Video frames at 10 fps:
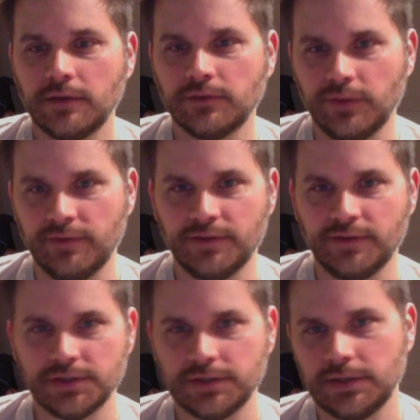So the
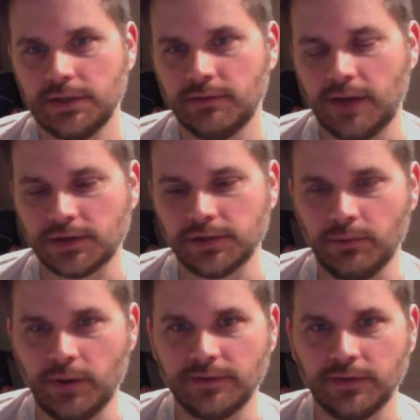efficiency of actually
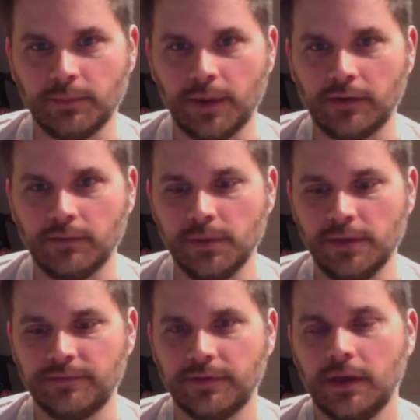raising a pound of
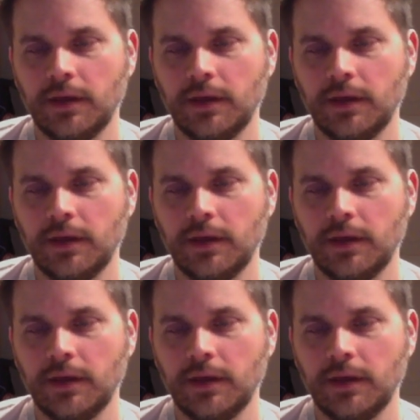beef.